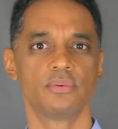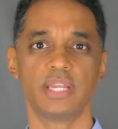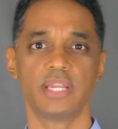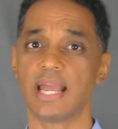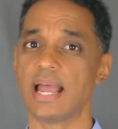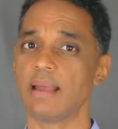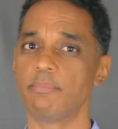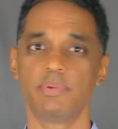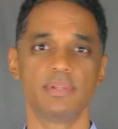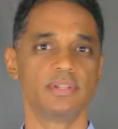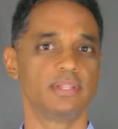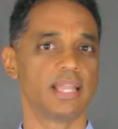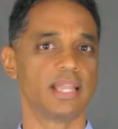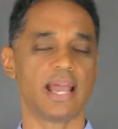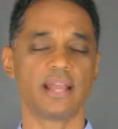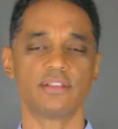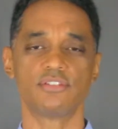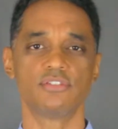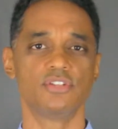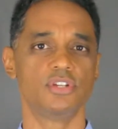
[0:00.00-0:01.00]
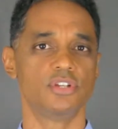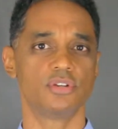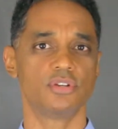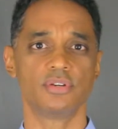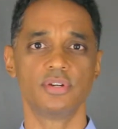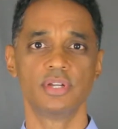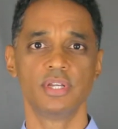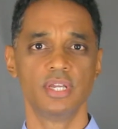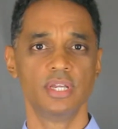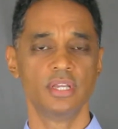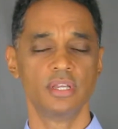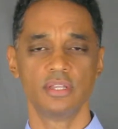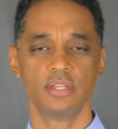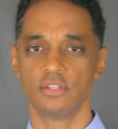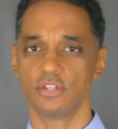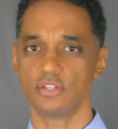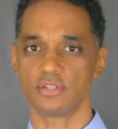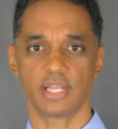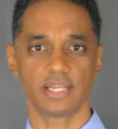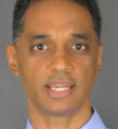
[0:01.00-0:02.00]
It happened last year,
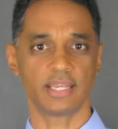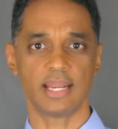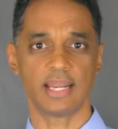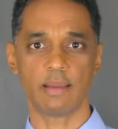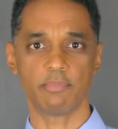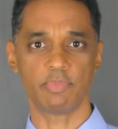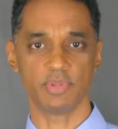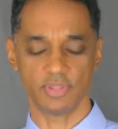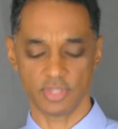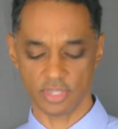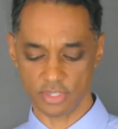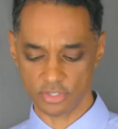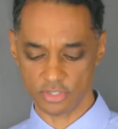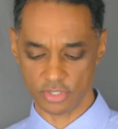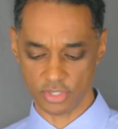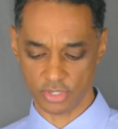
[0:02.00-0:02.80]
just like it happened this